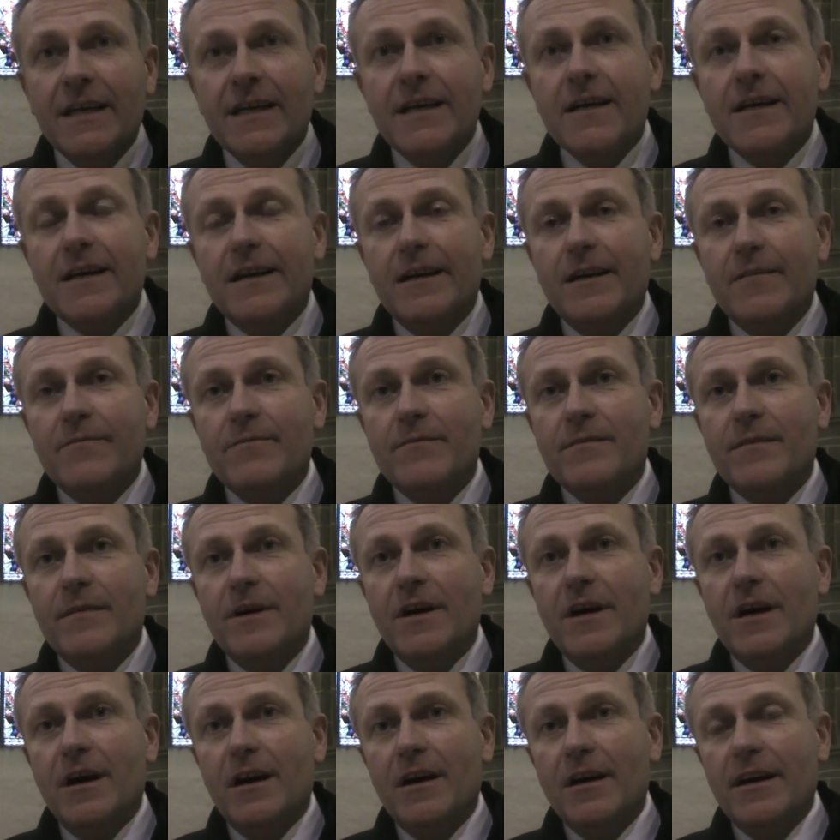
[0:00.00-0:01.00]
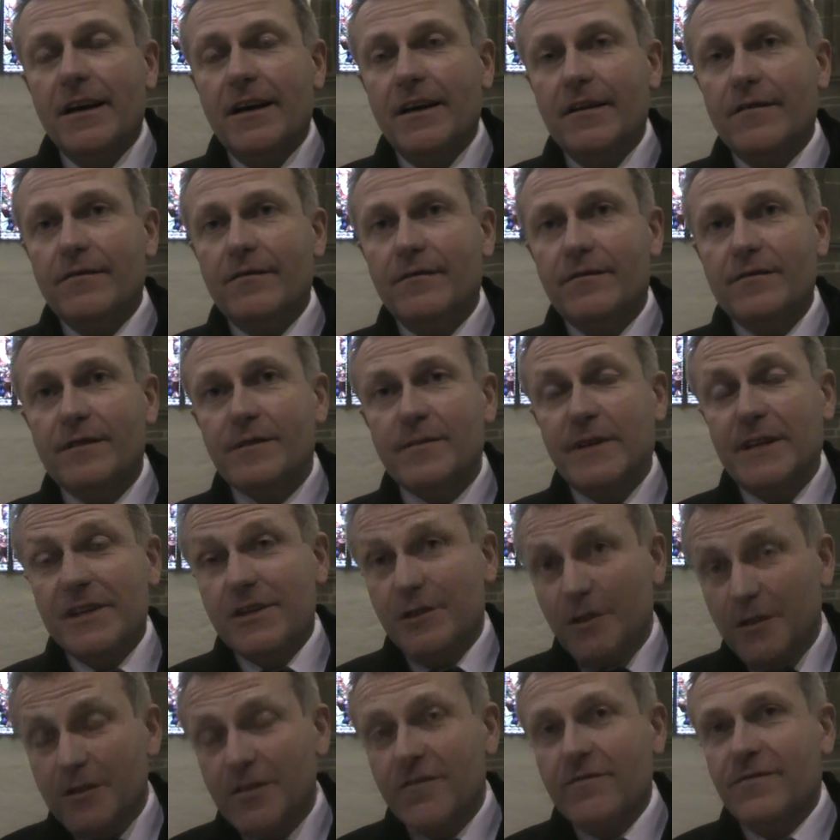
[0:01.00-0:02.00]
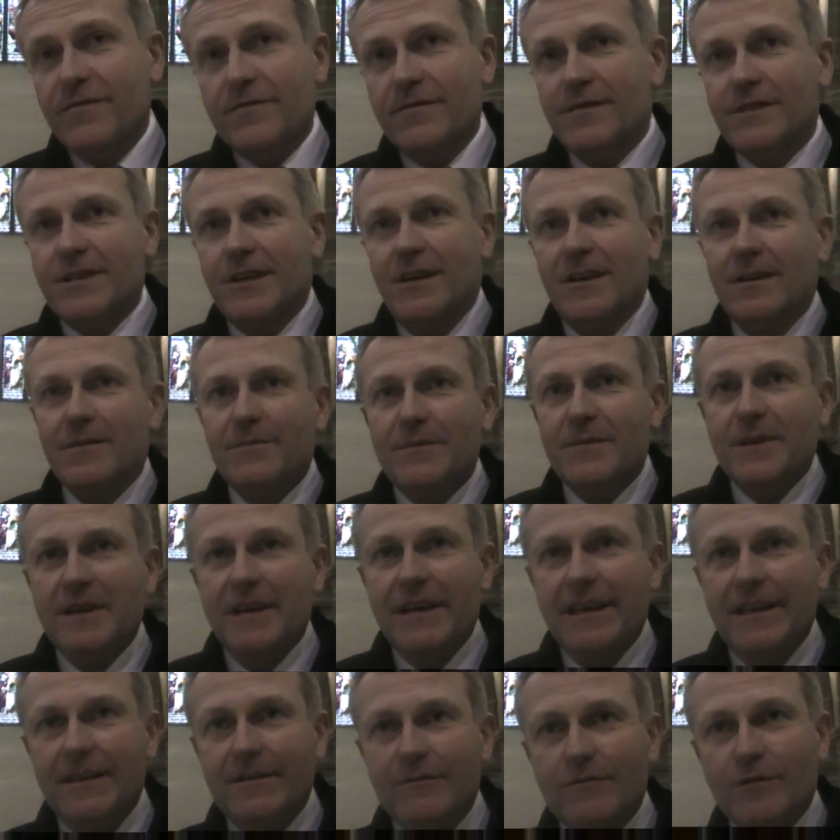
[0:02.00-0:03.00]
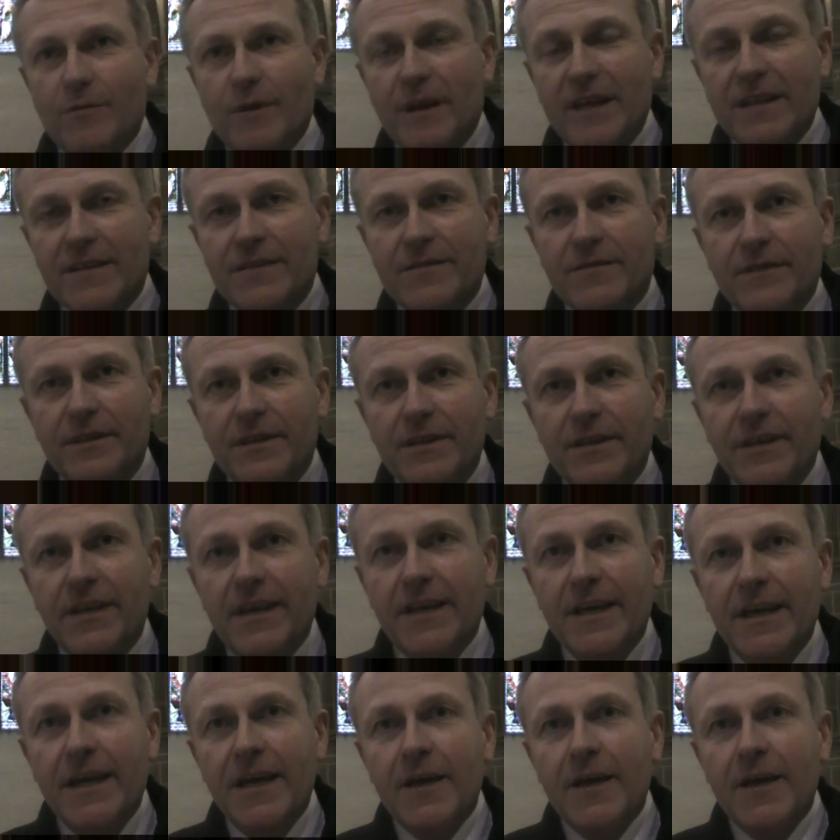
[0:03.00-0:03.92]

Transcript: I have spent a lot of time in Rwanda in the